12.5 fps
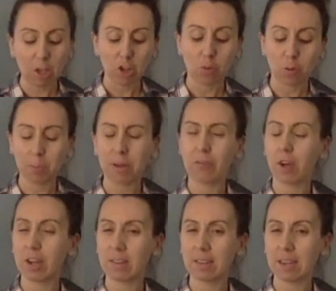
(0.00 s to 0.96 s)
you'll probably
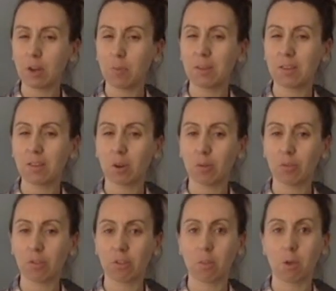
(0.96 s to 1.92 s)
find it's a little bit
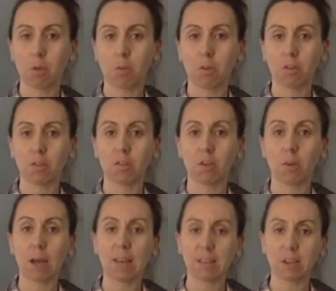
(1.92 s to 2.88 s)
soft at the moment, so
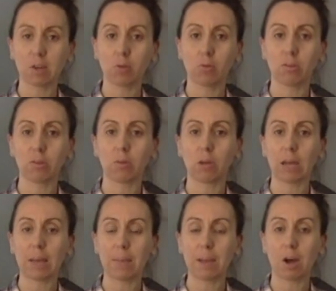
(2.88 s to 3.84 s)
as it cools it will
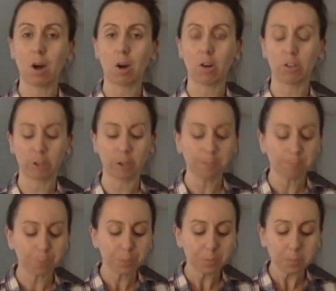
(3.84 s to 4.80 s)
get a bit harder.
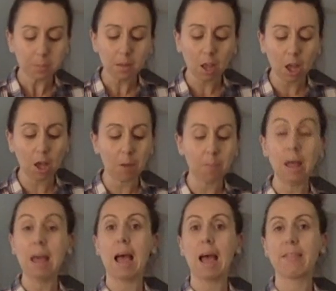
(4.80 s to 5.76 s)
And
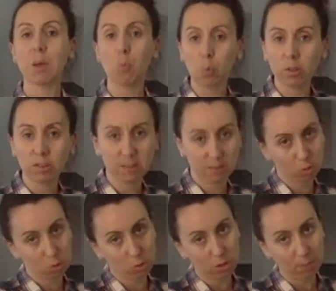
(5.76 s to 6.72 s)
then once it's
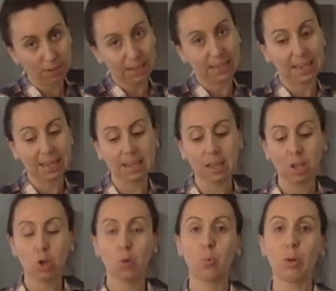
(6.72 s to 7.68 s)
cooled completely,
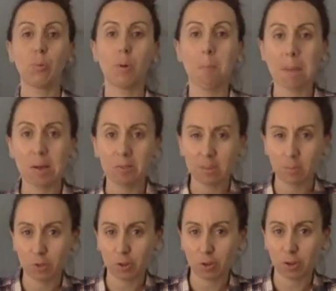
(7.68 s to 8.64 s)
we will melt some
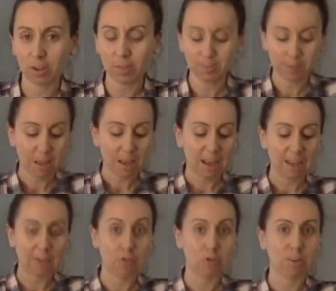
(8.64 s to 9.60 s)
chocolate
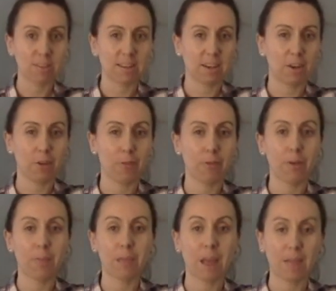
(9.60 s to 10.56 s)
and drizzle it over,
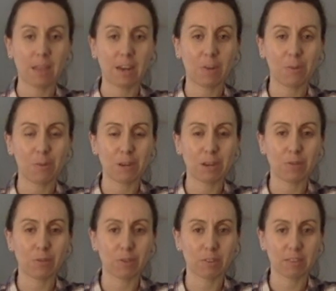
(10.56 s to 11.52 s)
and then it will be ready
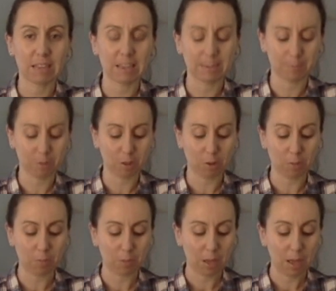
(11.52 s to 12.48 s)
for us to eat. So
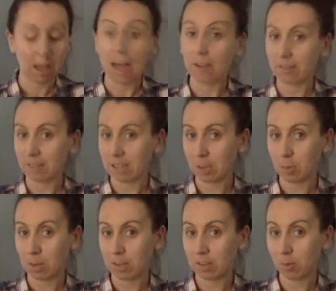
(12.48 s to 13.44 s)
I'll see you
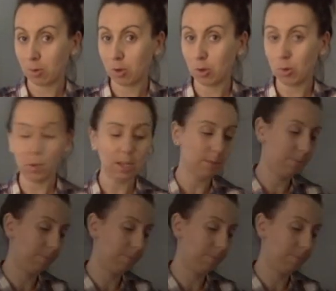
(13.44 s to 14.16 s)
when it's all cool.